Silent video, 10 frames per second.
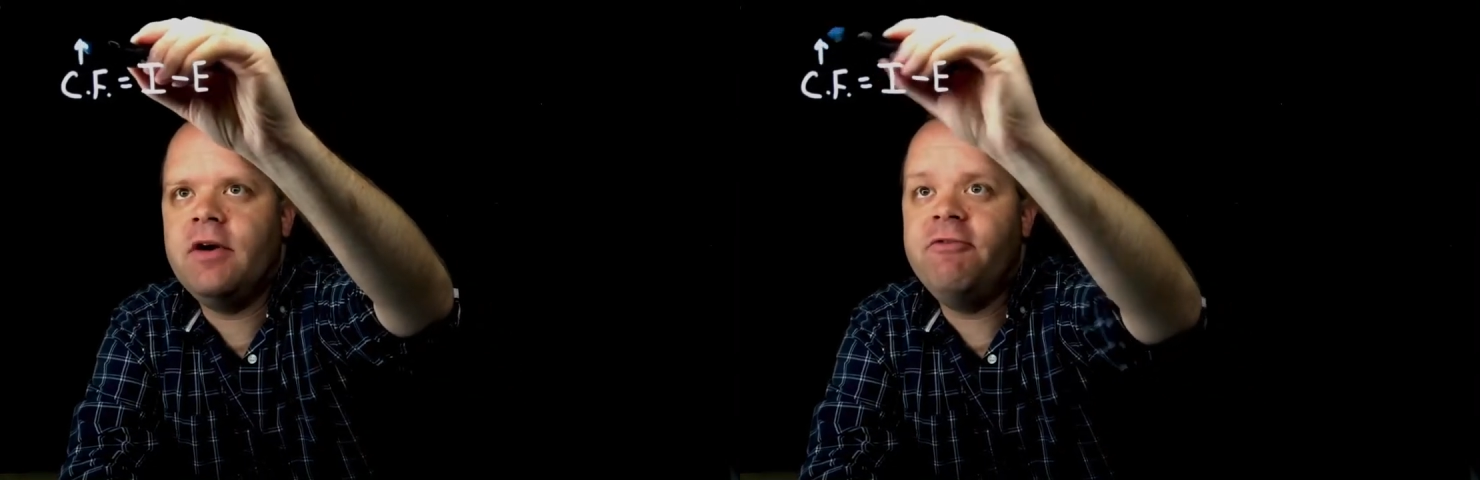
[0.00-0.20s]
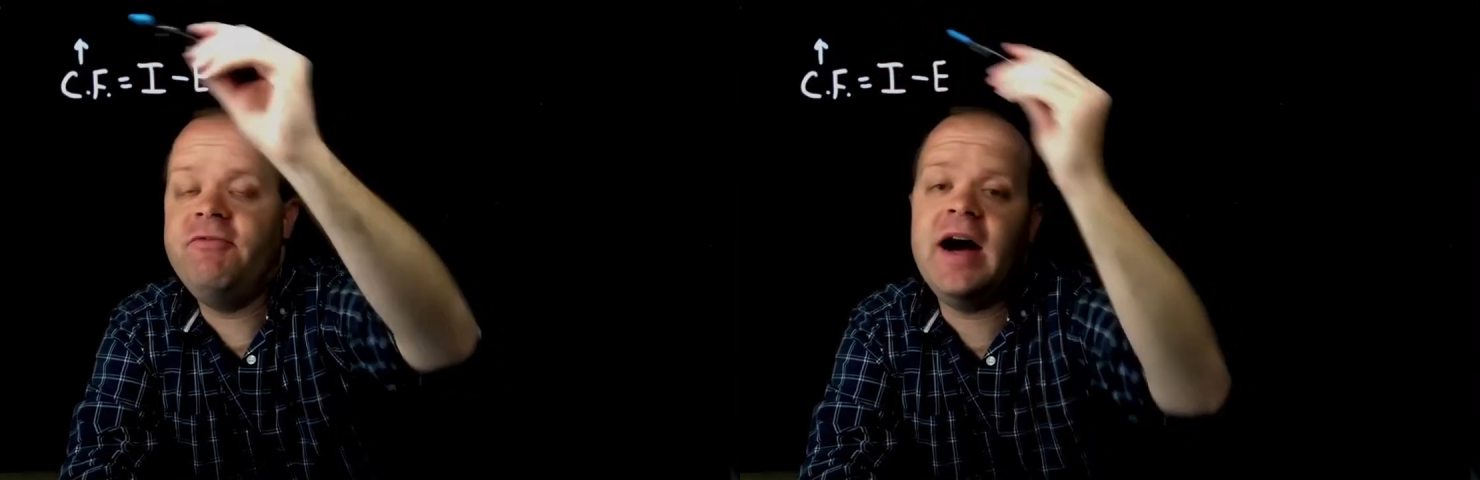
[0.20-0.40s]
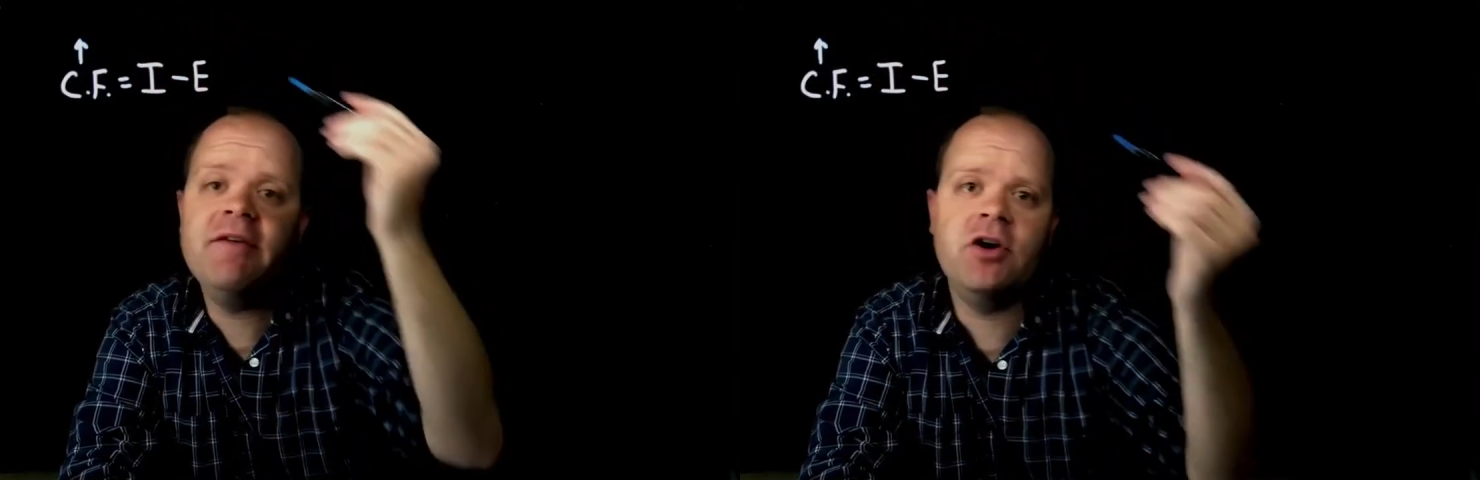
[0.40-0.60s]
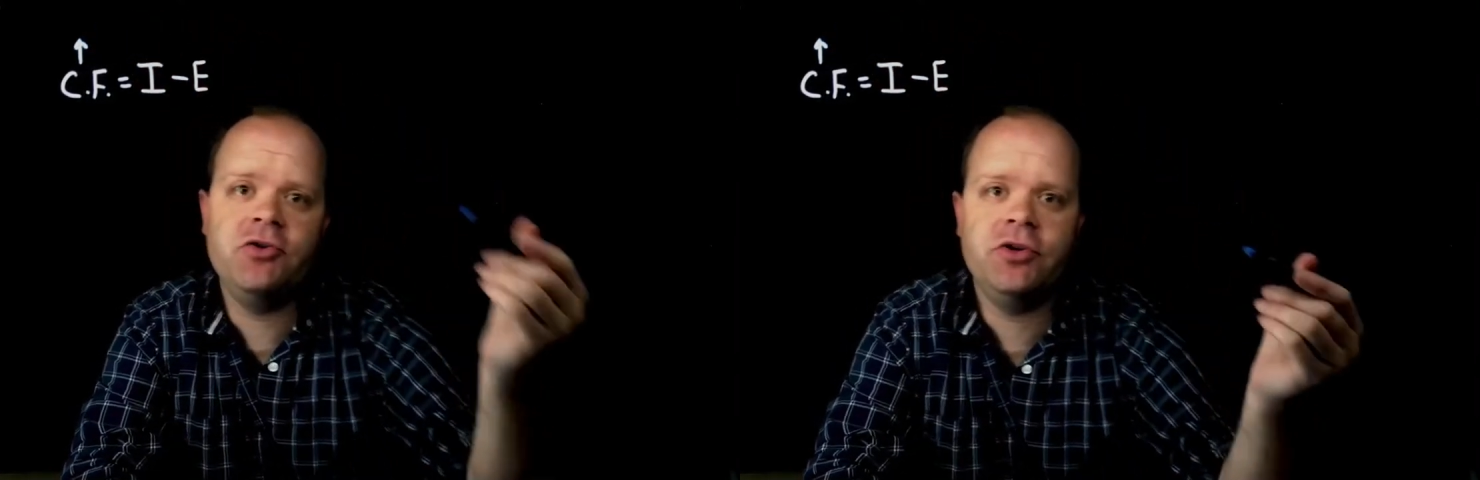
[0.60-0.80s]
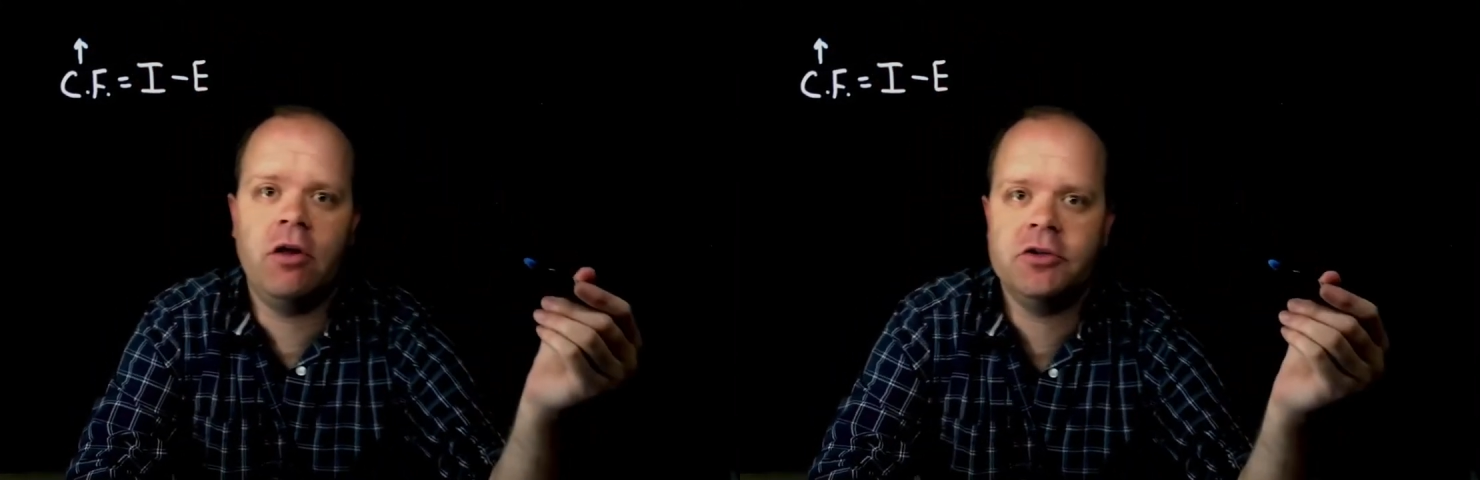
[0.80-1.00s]

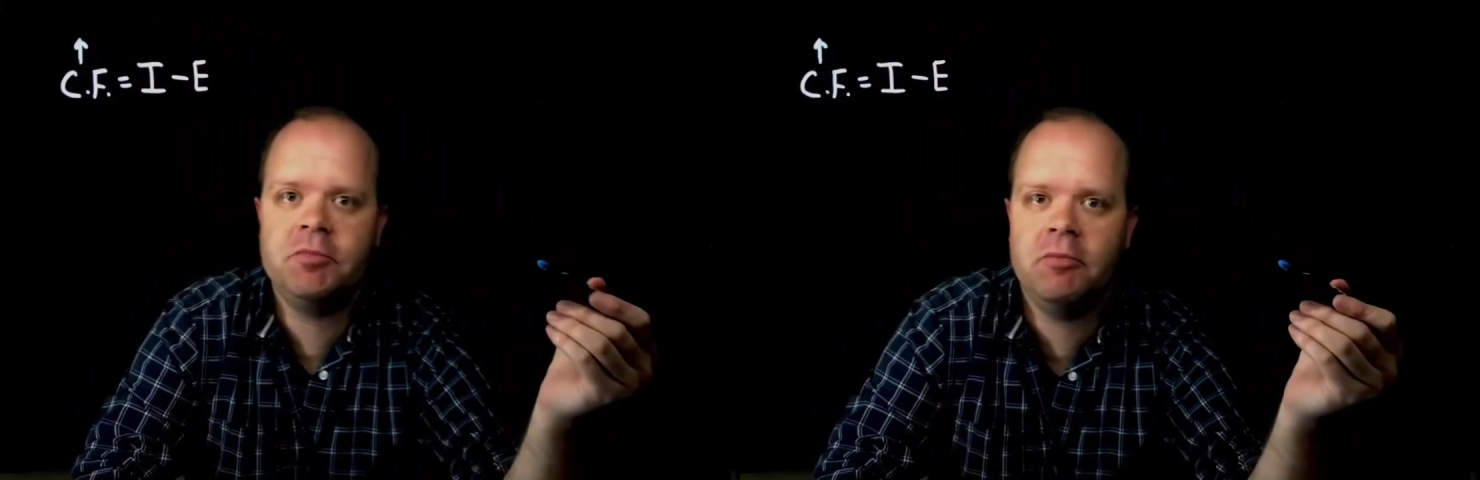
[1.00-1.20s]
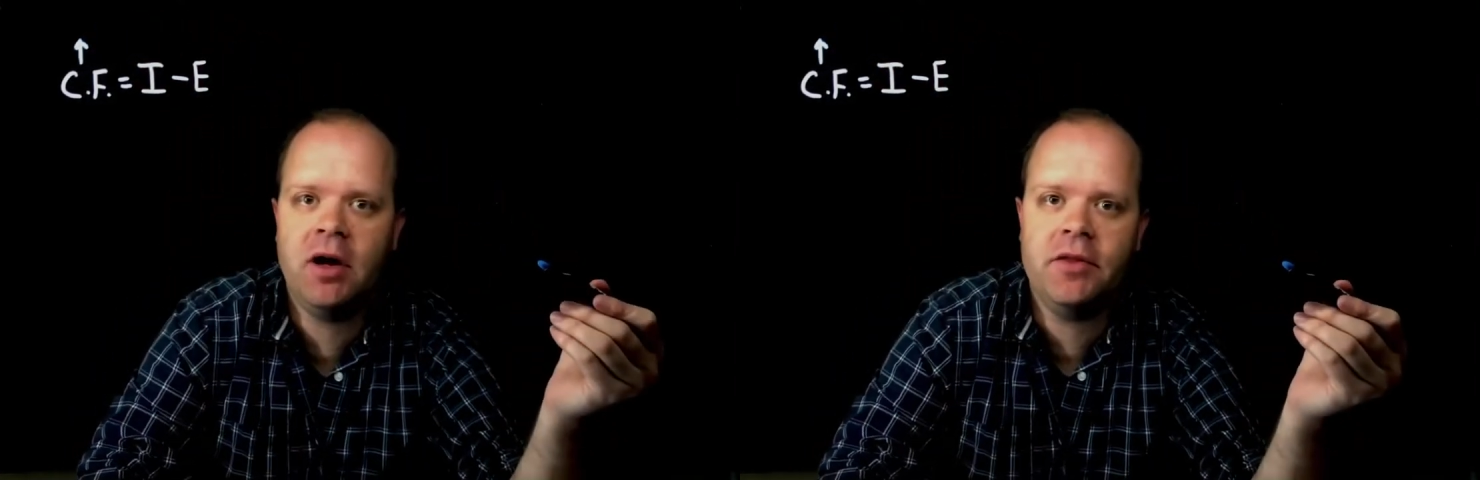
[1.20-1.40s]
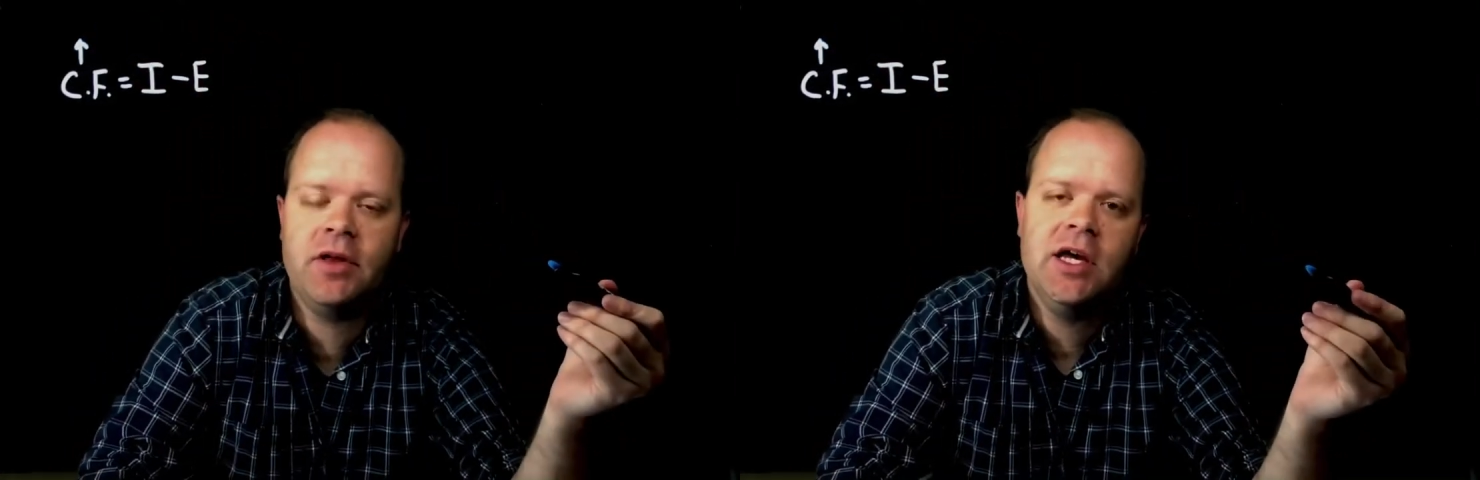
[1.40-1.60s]
$500 per month.